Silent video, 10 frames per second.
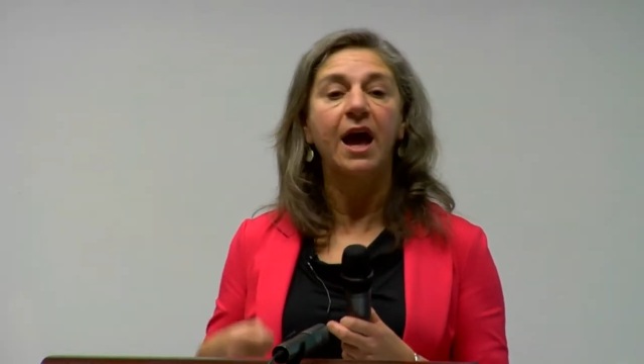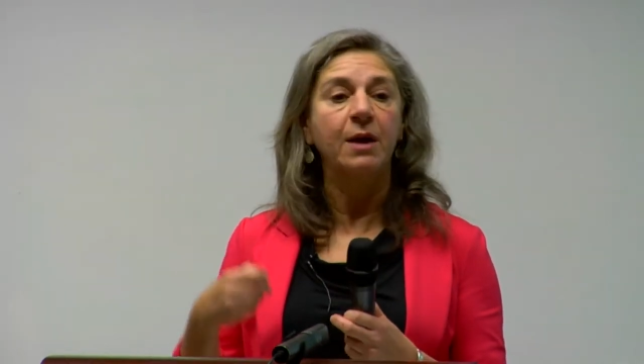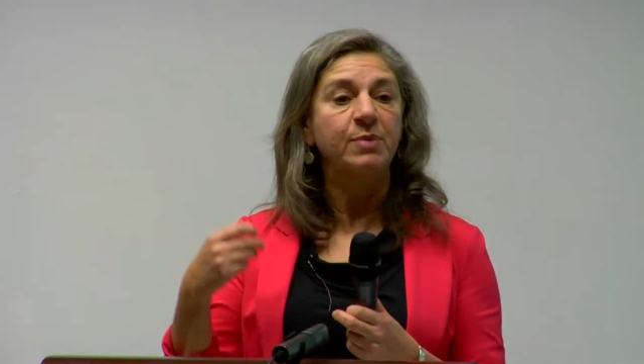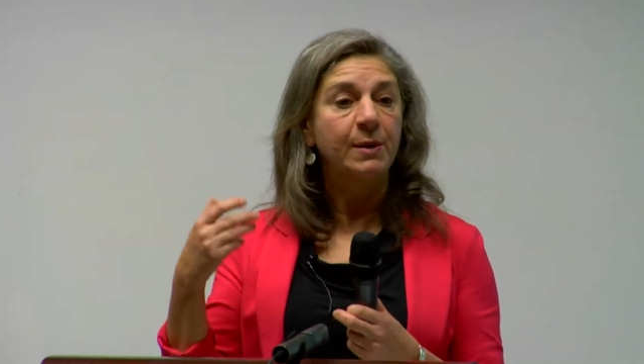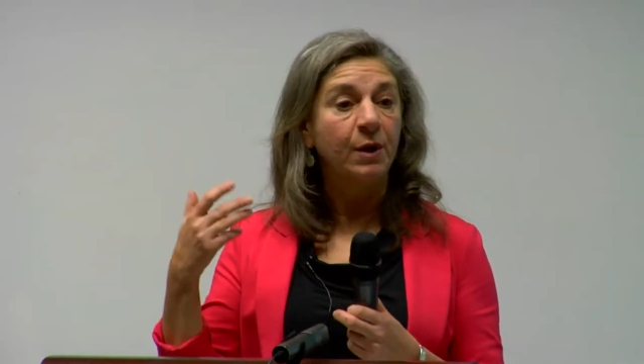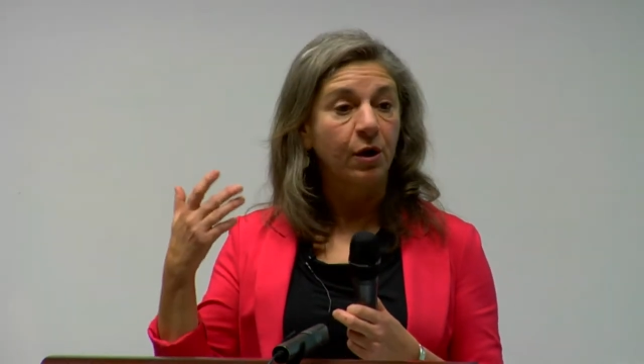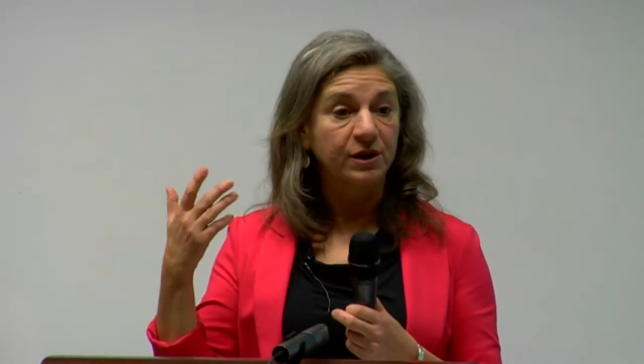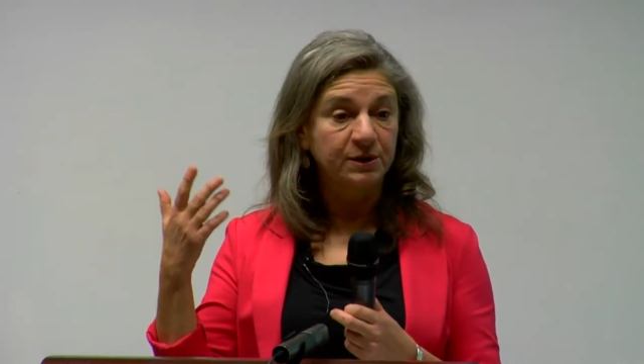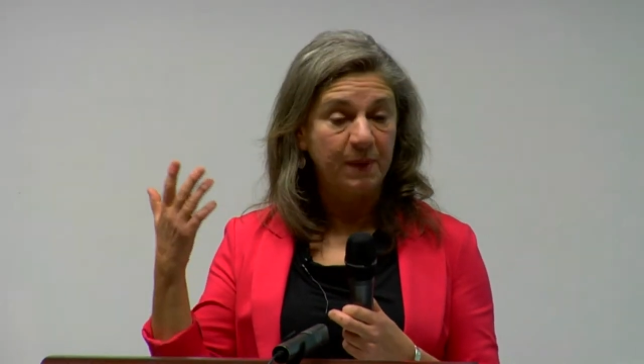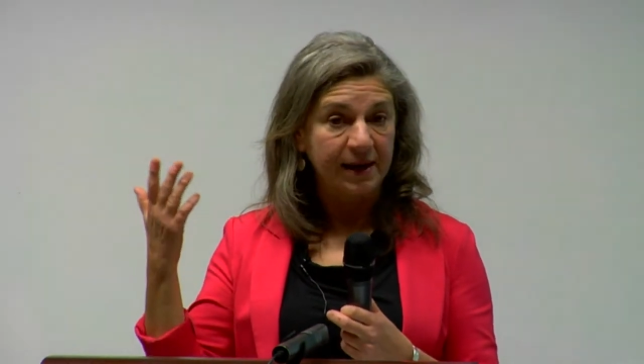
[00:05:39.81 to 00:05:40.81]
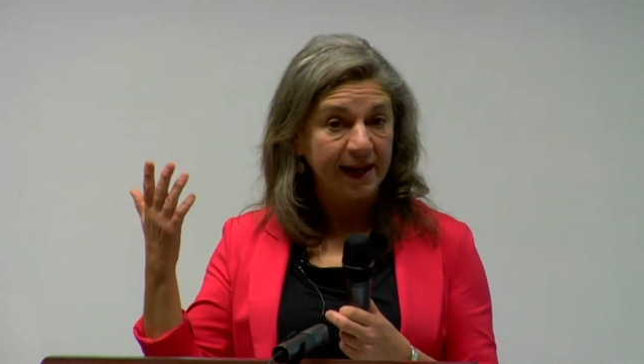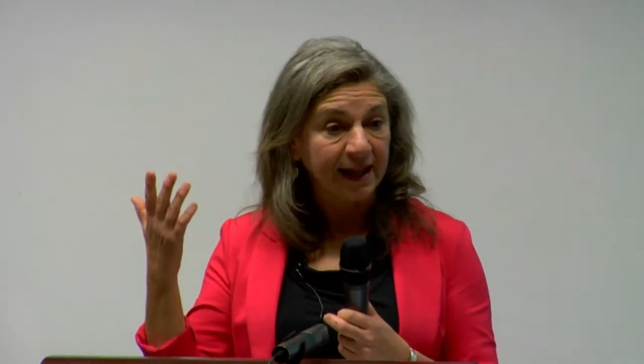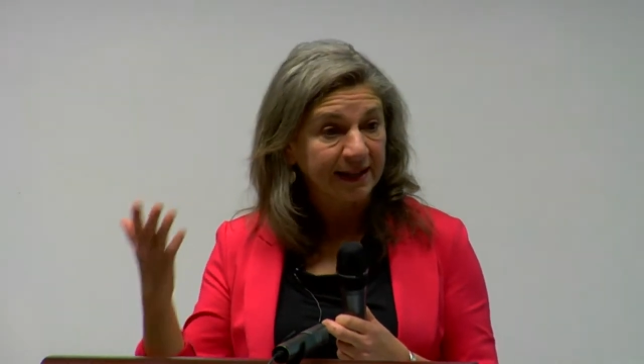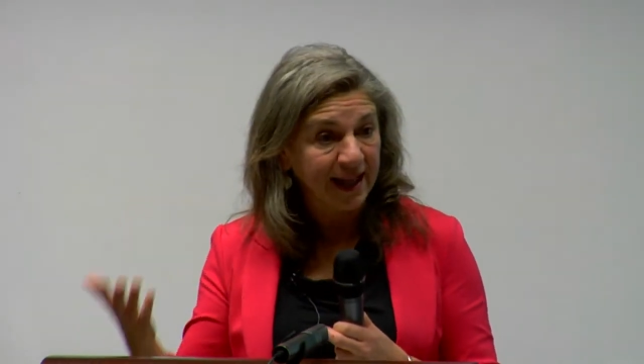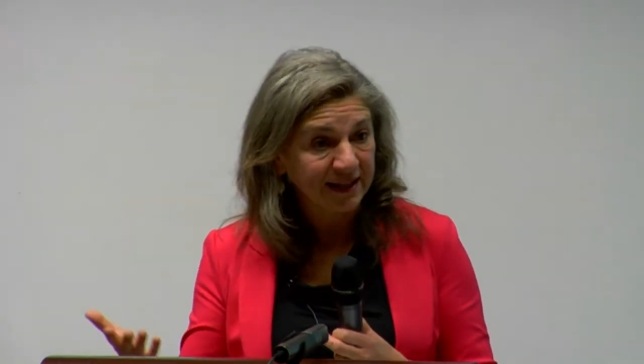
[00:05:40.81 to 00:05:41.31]
and people are
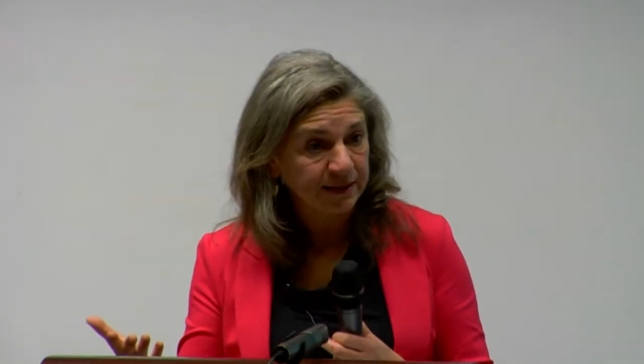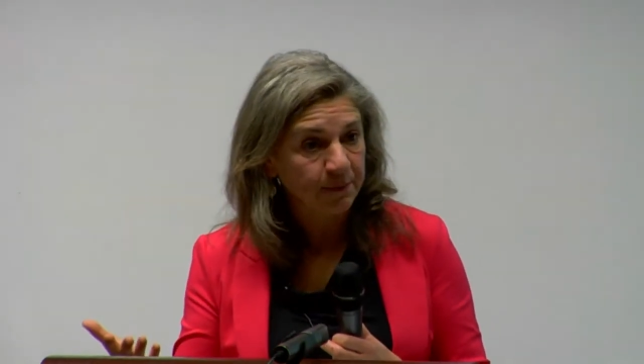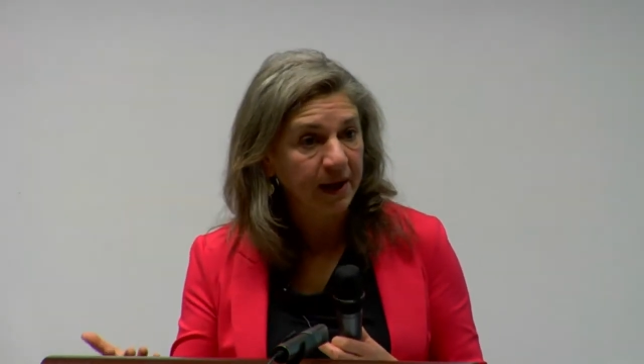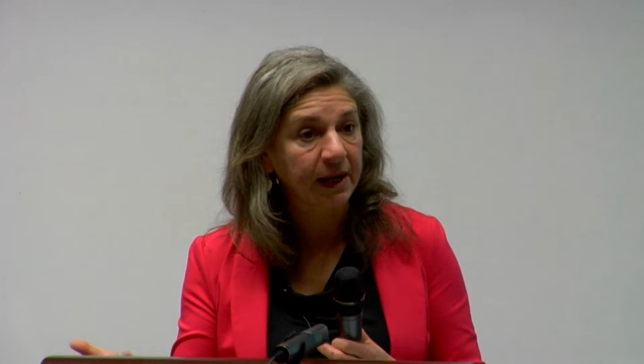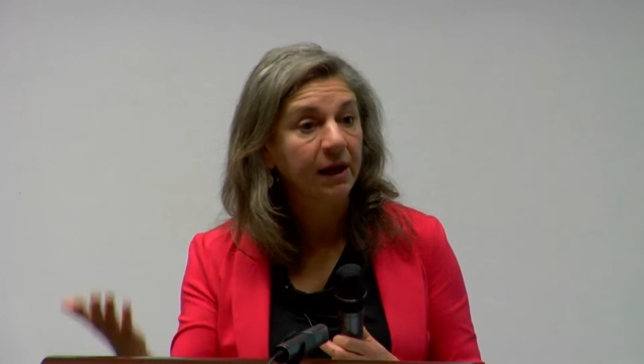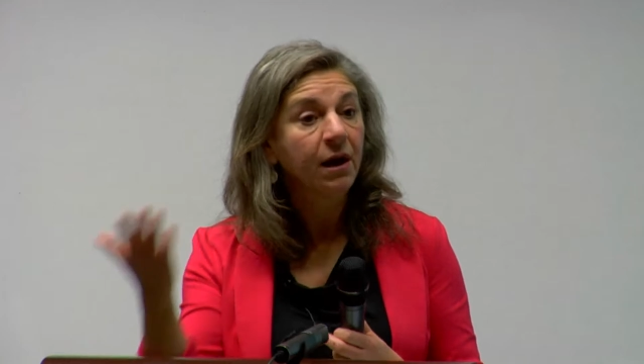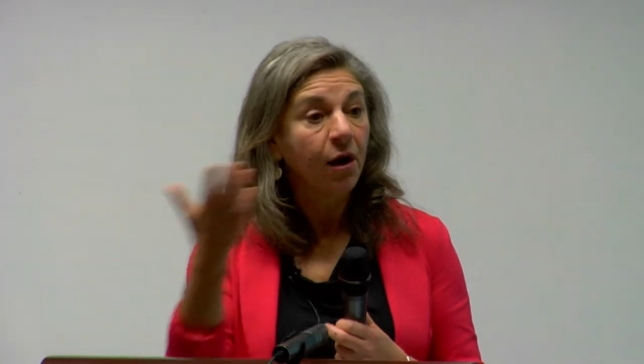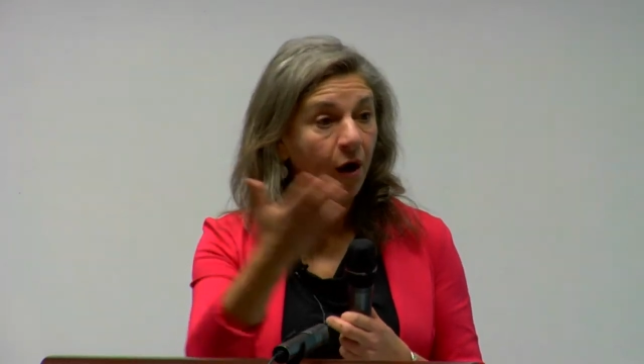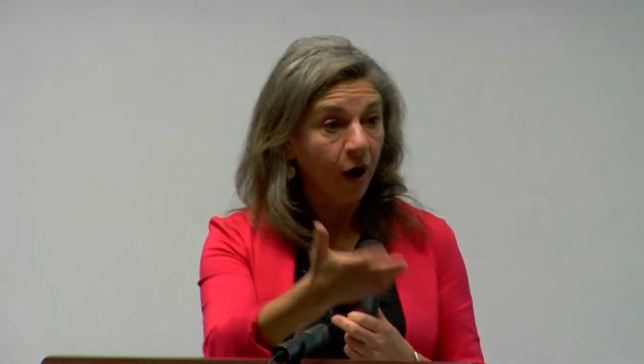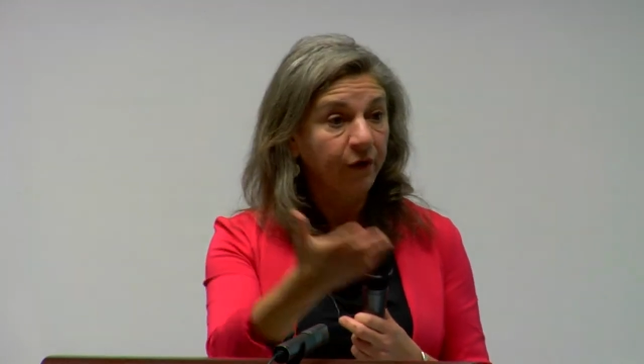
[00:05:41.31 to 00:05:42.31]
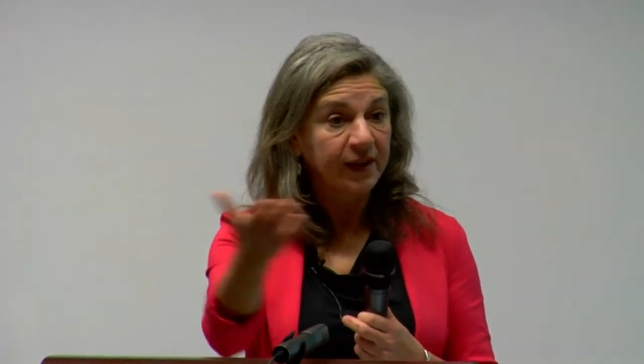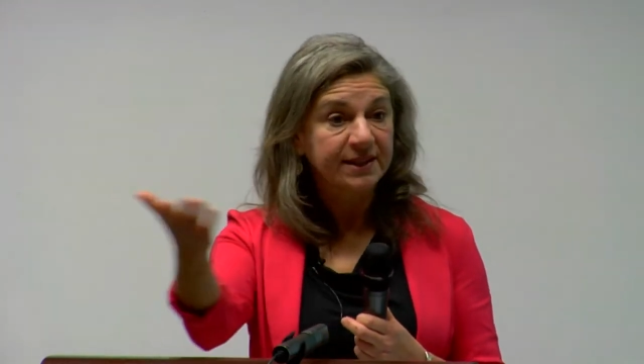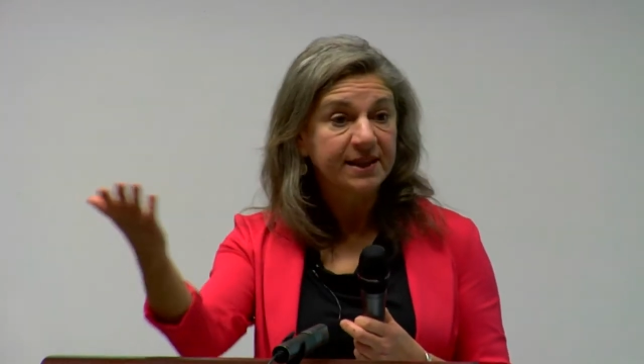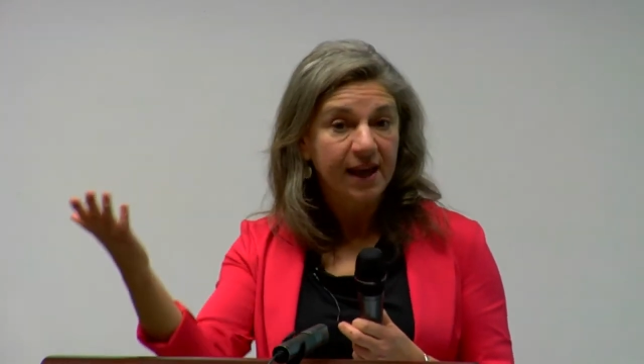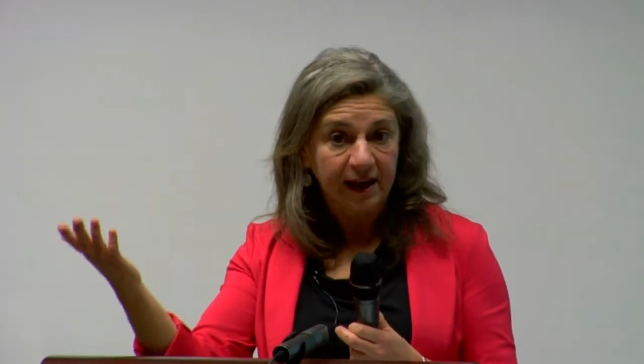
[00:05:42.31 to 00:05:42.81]
spending less money on
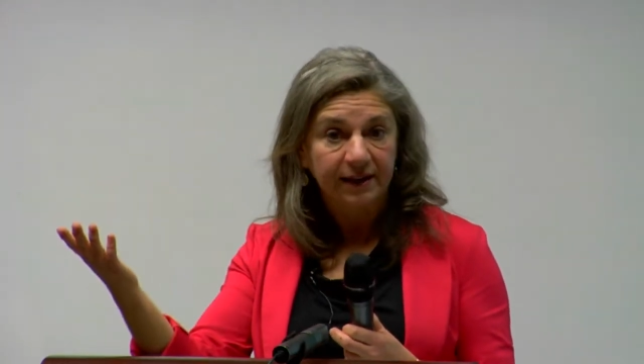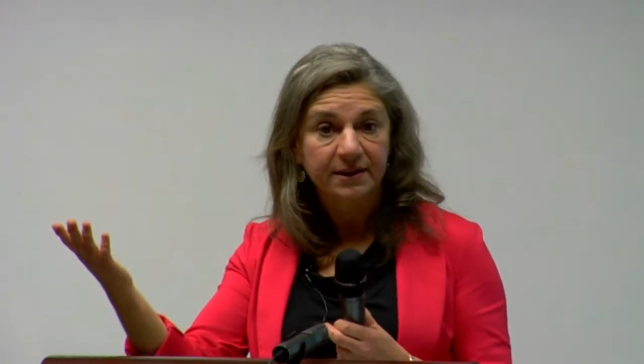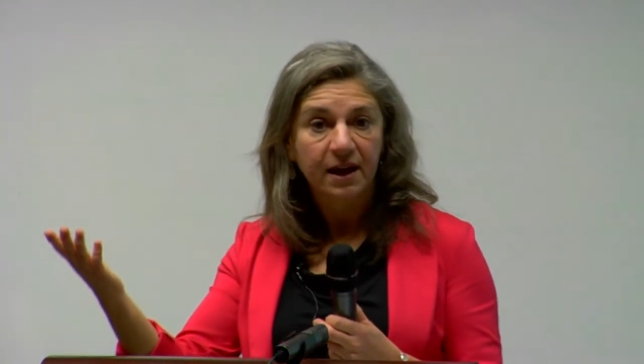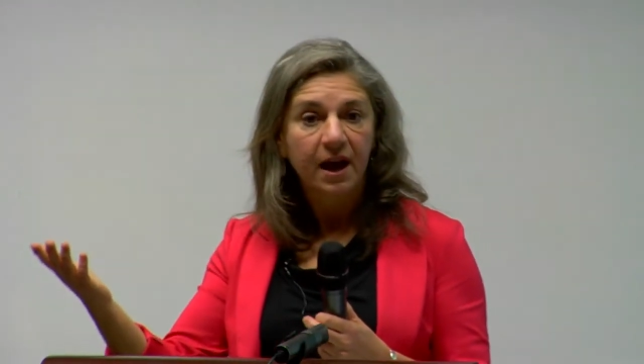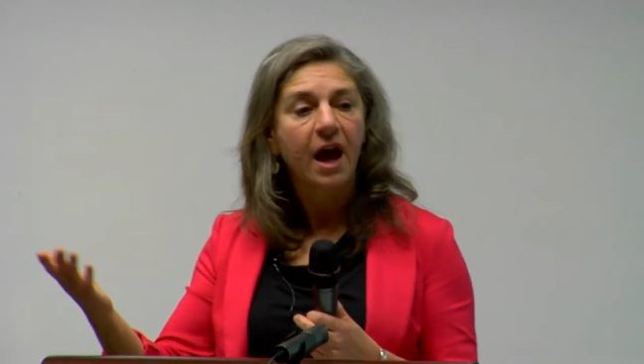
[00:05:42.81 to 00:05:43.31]
these things.